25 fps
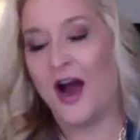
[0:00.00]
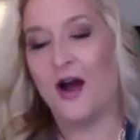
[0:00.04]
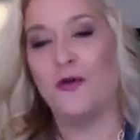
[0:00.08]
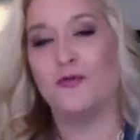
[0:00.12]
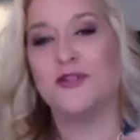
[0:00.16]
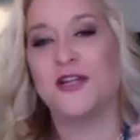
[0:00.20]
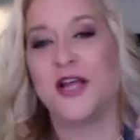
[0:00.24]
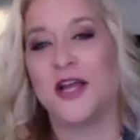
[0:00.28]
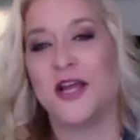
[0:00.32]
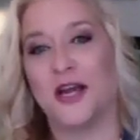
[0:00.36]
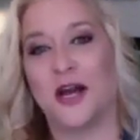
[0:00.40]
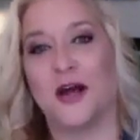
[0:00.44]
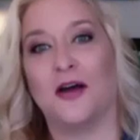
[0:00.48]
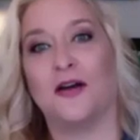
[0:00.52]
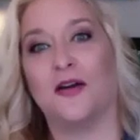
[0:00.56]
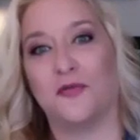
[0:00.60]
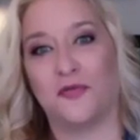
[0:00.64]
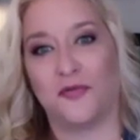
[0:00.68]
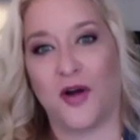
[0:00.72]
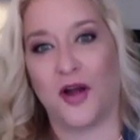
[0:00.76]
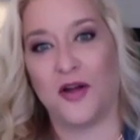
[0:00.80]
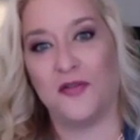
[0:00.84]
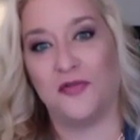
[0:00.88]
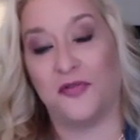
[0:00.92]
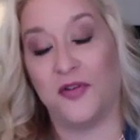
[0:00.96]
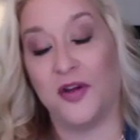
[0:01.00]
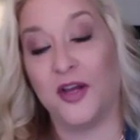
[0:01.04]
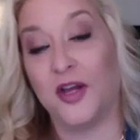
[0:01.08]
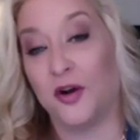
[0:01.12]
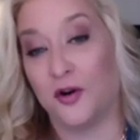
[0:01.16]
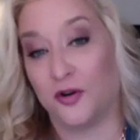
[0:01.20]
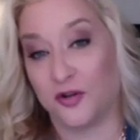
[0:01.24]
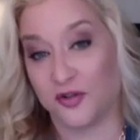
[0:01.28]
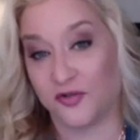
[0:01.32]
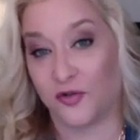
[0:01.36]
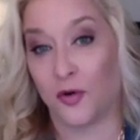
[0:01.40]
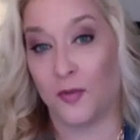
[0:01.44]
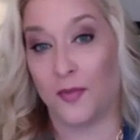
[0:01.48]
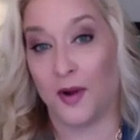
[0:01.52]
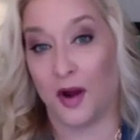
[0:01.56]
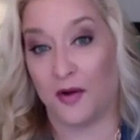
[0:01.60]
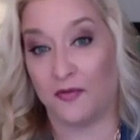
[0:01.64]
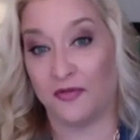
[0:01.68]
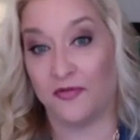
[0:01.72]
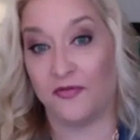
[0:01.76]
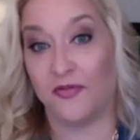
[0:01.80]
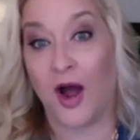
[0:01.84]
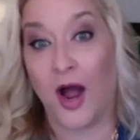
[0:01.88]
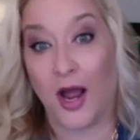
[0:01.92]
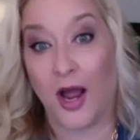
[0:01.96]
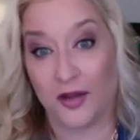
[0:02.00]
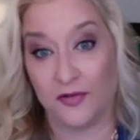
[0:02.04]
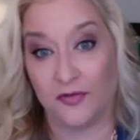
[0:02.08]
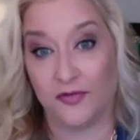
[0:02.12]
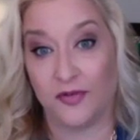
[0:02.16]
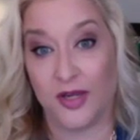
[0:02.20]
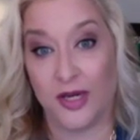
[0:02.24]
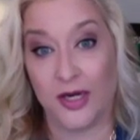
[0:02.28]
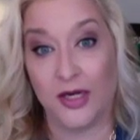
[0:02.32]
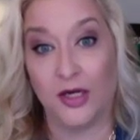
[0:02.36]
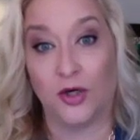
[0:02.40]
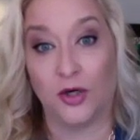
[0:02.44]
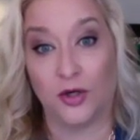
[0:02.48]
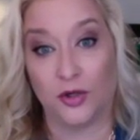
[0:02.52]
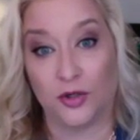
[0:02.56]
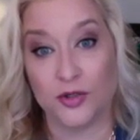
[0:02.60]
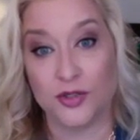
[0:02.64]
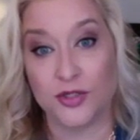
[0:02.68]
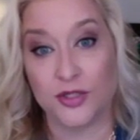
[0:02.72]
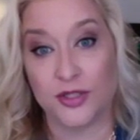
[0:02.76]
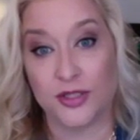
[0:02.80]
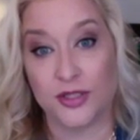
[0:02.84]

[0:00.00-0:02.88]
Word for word: I was hanging out at five figures for about five years.